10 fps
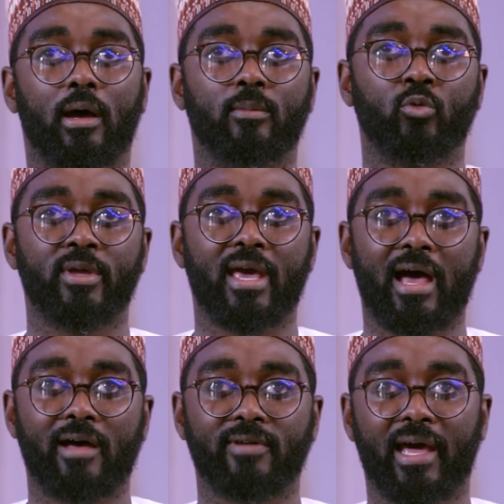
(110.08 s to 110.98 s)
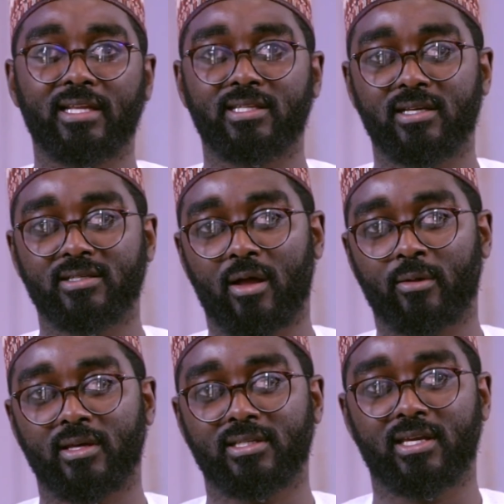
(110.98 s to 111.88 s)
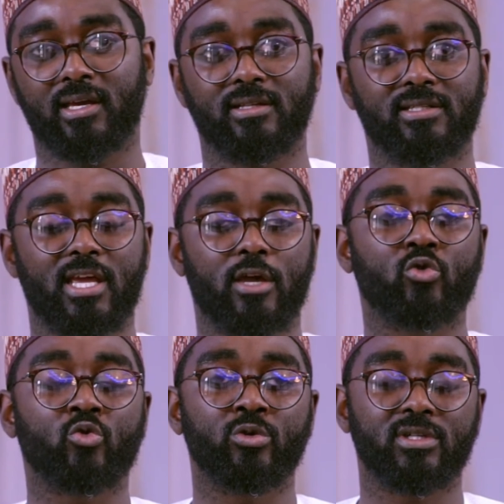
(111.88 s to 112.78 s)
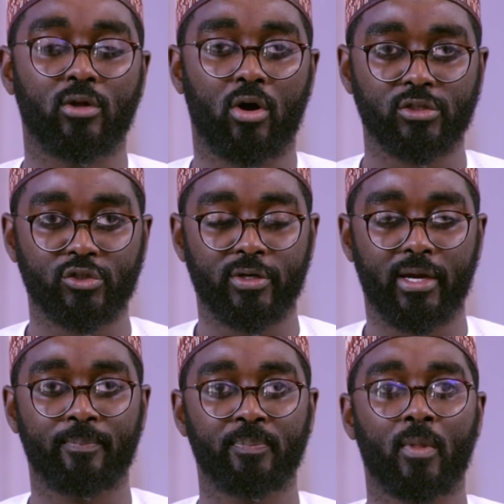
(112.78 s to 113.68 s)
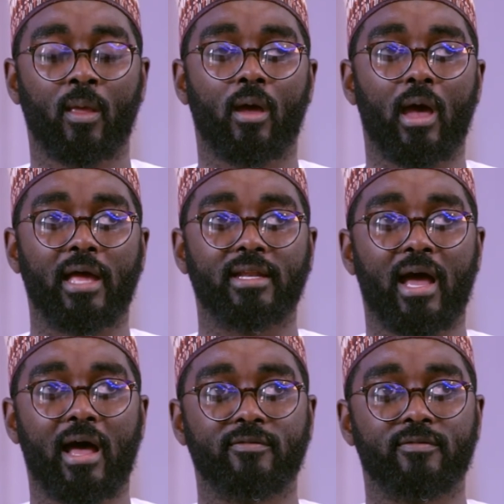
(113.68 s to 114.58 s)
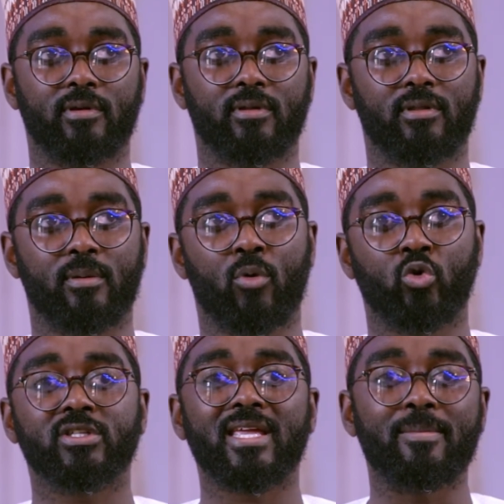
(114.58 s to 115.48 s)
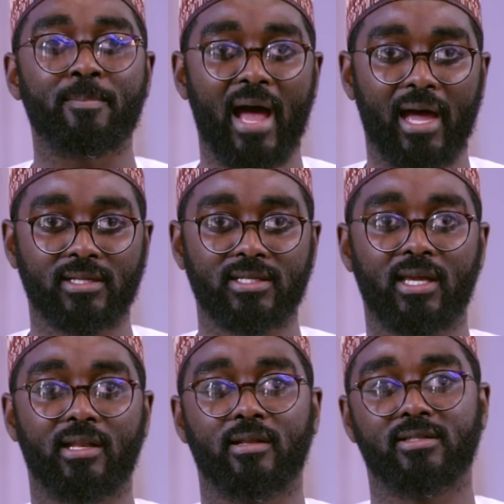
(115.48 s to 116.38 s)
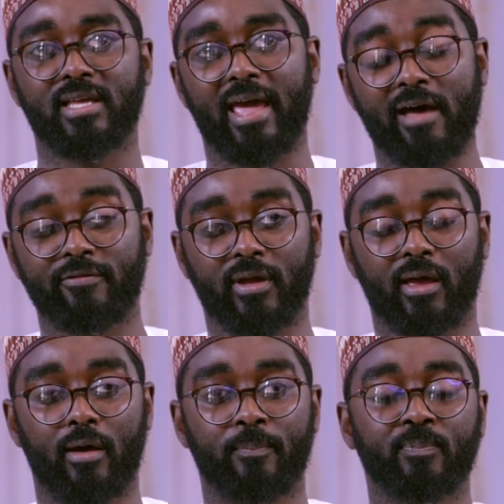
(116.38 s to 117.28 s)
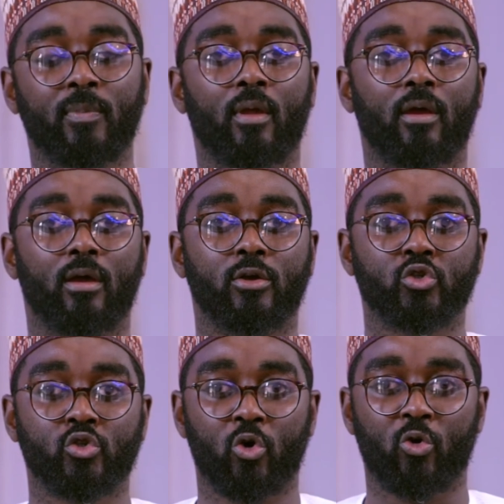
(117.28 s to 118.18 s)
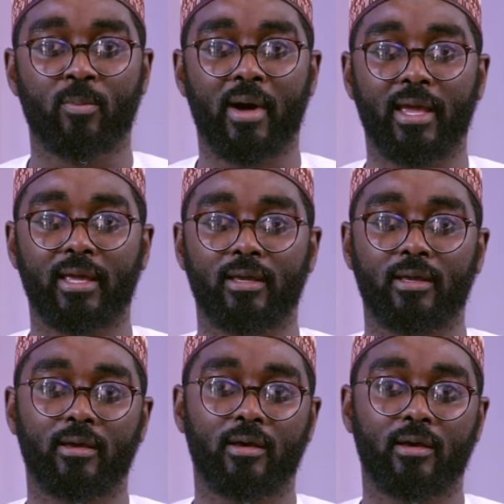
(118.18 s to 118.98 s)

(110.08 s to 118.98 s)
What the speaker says: We have ideas now that can take root in Austria and have the most impact in, say, Africa. So my